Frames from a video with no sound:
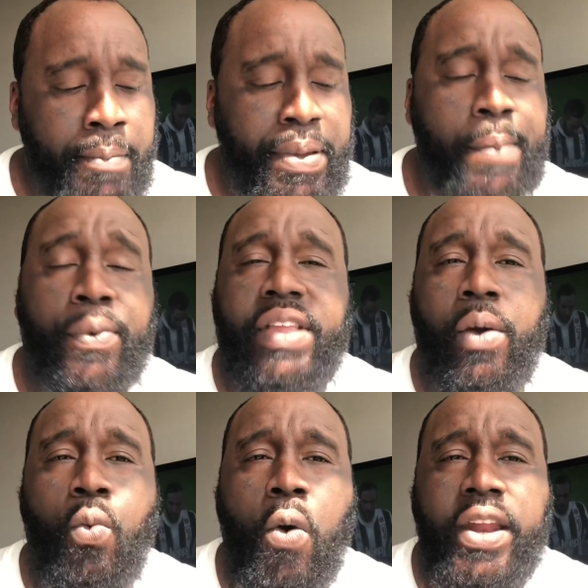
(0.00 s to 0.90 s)
people
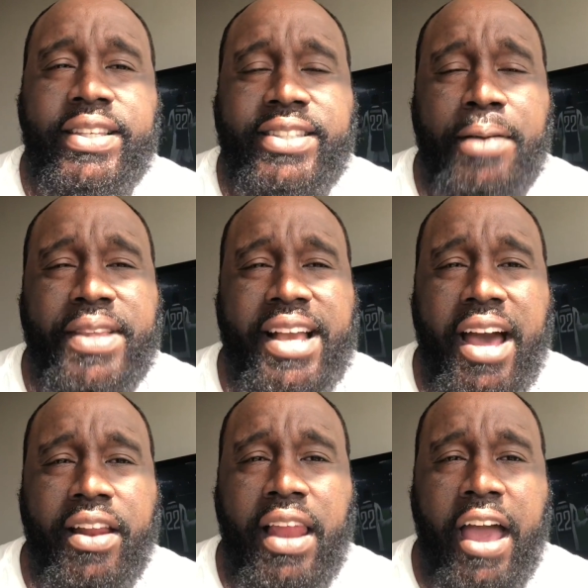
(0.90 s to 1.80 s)
that wanted something
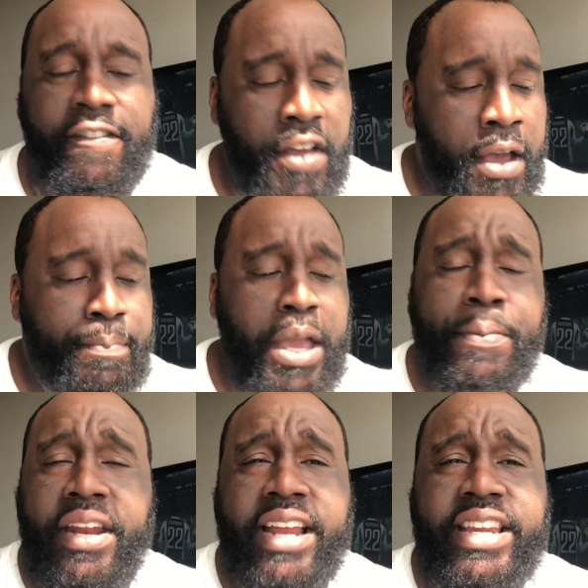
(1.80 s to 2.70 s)
out of life,
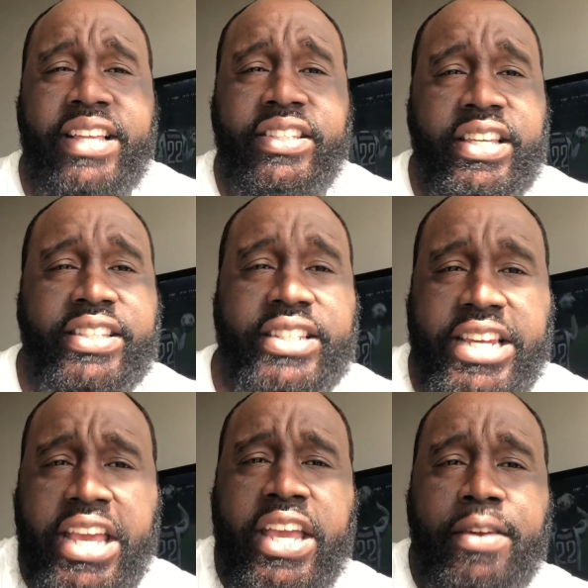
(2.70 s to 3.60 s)
people that didn't just
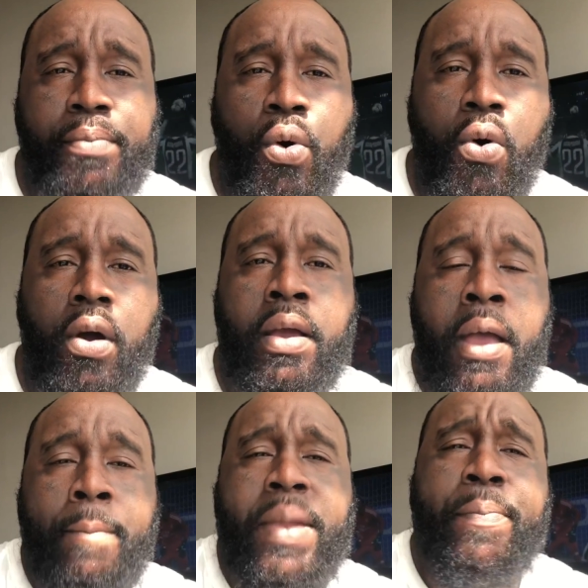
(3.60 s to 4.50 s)
need more,
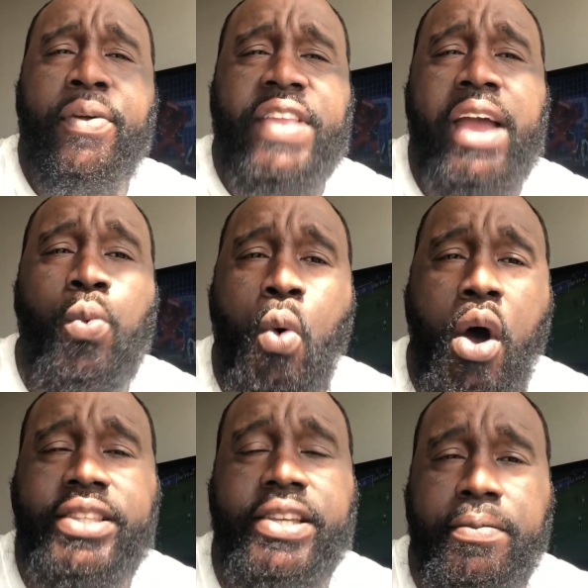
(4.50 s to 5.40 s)
people that
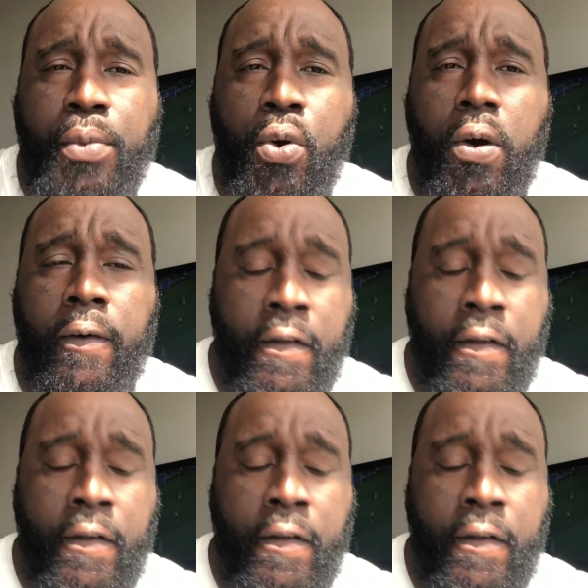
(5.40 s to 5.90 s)
wanted more.